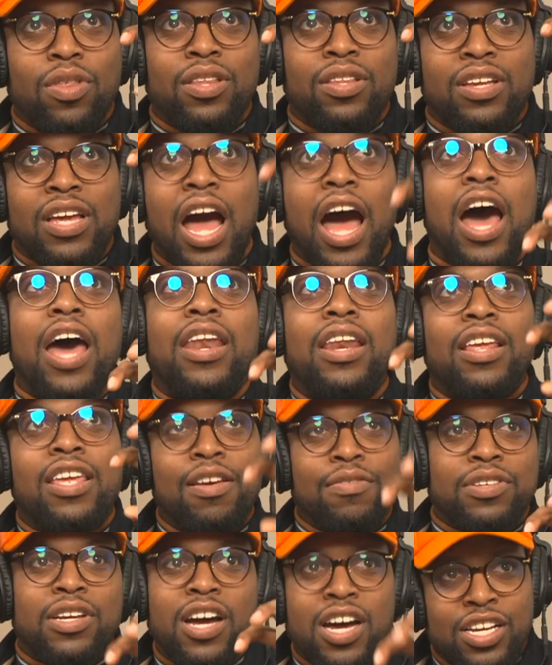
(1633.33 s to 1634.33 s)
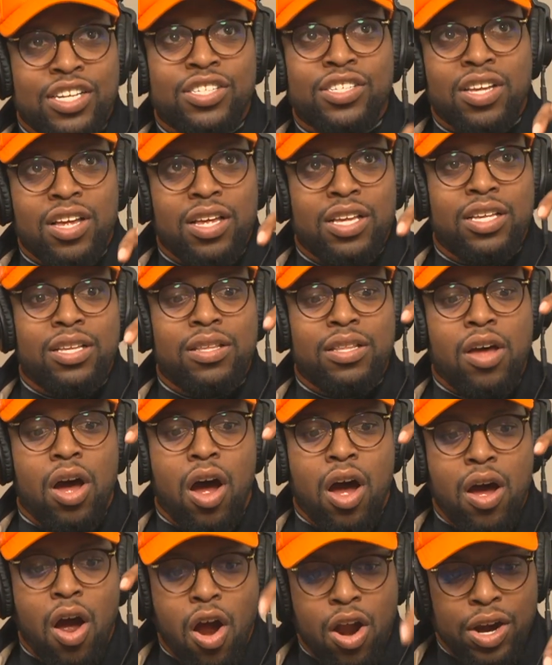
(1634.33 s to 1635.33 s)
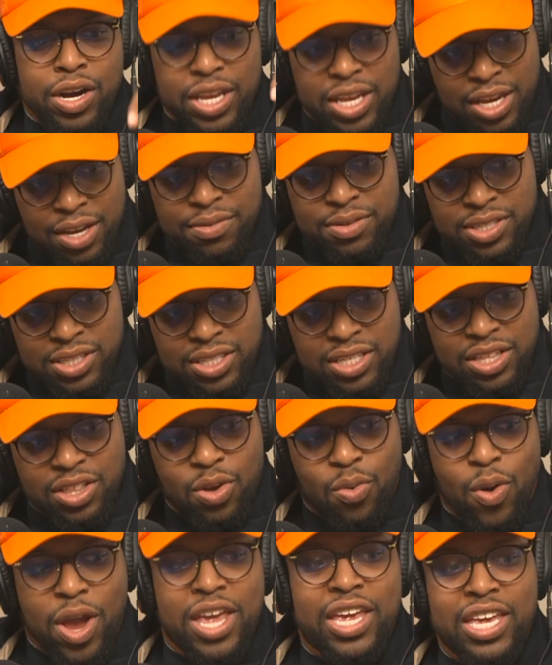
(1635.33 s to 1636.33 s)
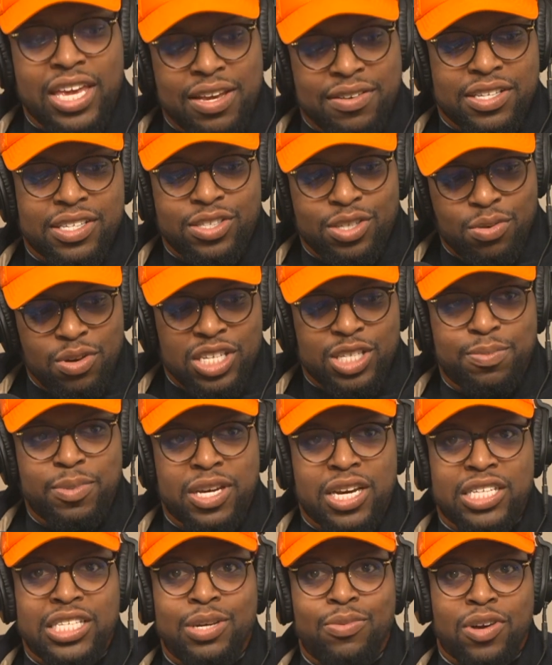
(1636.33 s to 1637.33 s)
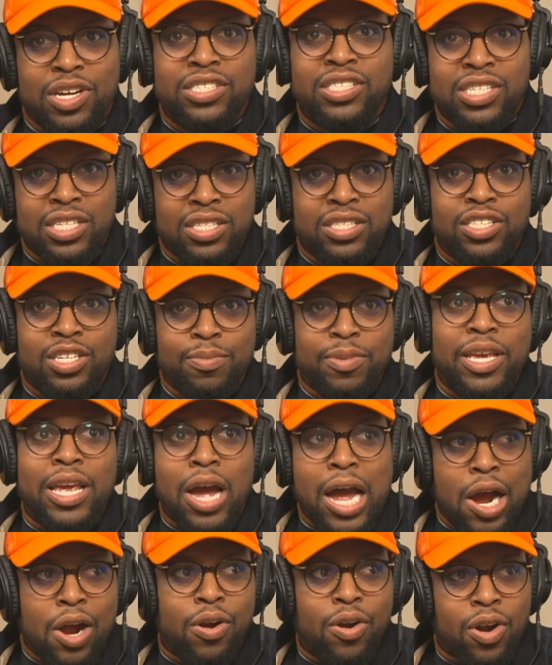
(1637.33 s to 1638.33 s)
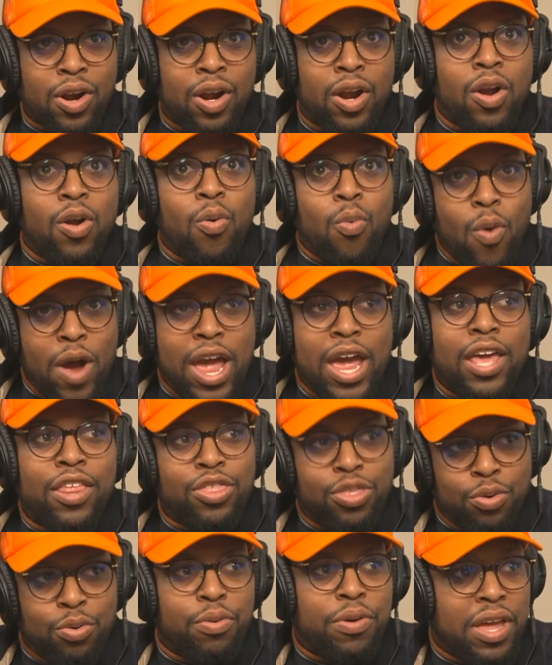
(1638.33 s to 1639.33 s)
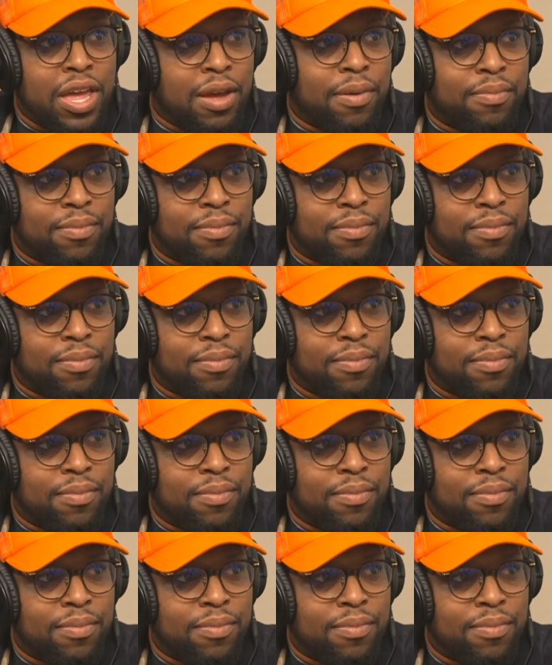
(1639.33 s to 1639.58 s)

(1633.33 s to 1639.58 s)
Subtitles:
God gives us our gifts the way He gives it to us because He wants it to be our way through Him.